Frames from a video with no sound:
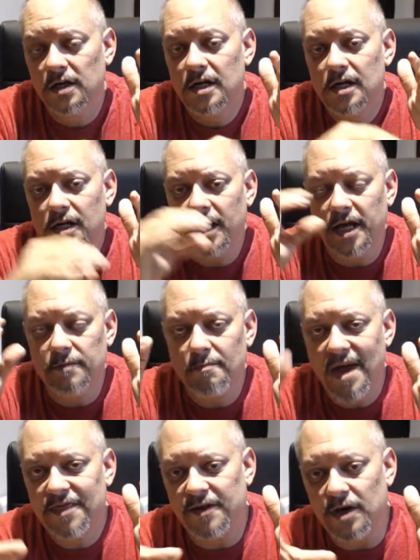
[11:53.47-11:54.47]
and
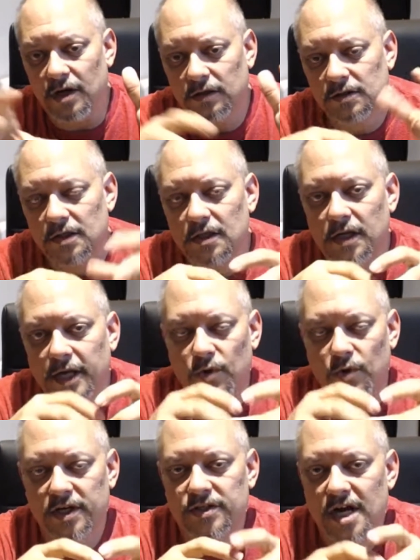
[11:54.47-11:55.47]
methanol. And what
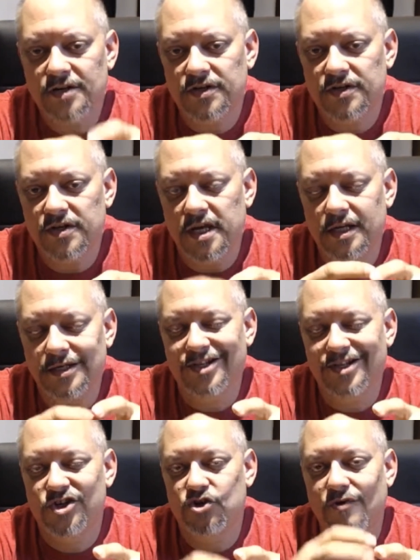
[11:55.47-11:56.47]
it does is it
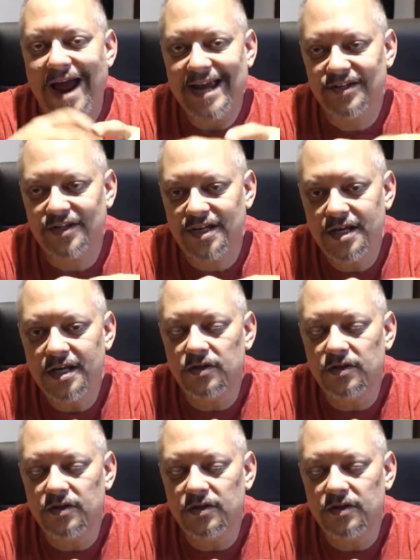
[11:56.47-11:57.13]
extracts heat,